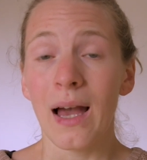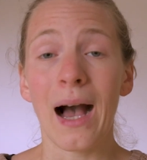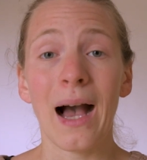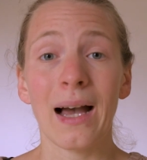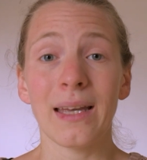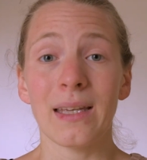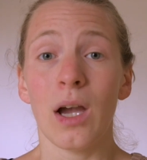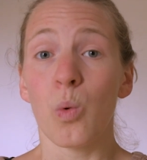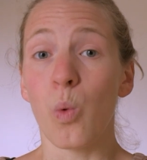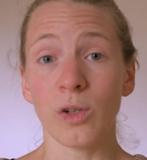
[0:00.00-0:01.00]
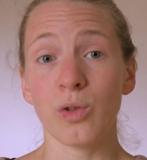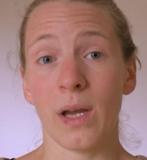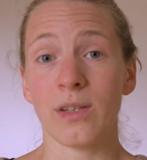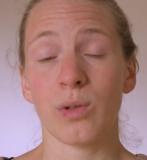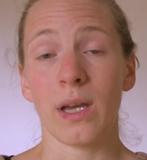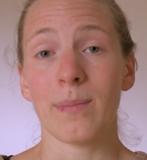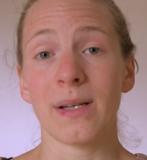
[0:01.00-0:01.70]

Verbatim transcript: I want to educate